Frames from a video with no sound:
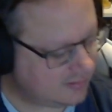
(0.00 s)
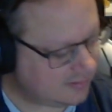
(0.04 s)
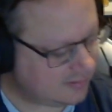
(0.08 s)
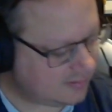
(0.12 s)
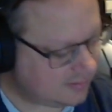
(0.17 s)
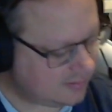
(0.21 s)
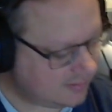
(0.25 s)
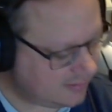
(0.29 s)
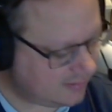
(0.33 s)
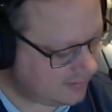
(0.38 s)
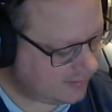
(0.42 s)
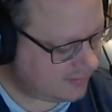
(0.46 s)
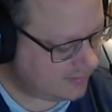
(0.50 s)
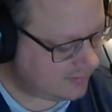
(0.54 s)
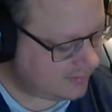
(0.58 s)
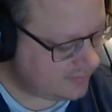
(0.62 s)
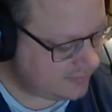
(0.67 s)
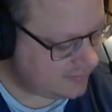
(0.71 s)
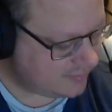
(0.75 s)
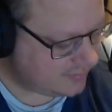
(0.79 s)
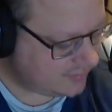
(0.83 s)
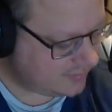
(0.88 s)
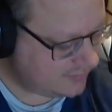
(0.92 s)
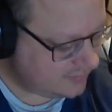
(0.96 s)
Let
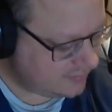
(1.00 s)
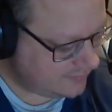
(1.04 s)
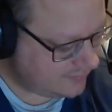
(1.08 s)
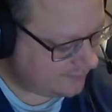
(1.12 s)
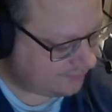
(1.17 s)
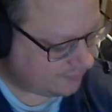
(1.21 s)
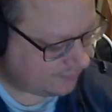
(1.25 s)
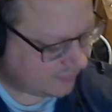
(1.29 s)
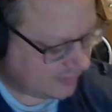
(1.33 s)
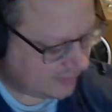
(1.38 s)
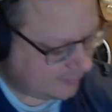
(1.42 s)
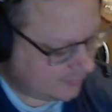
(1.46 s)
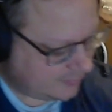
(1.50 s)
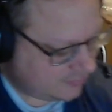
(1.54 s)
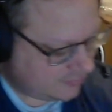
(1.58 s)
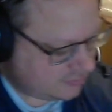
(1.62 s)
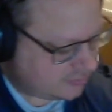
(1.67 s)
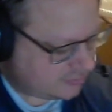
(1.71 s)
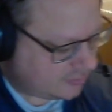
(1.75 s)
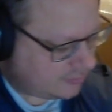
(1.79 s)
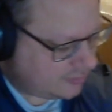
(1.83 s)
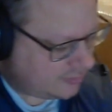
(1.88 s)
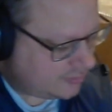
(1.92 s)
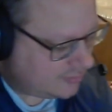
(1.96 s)
me
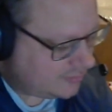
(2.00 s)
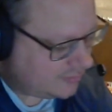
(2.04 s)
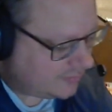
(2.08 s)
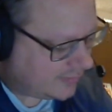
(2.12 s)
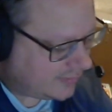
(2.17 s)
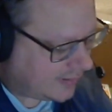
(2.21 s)
show you.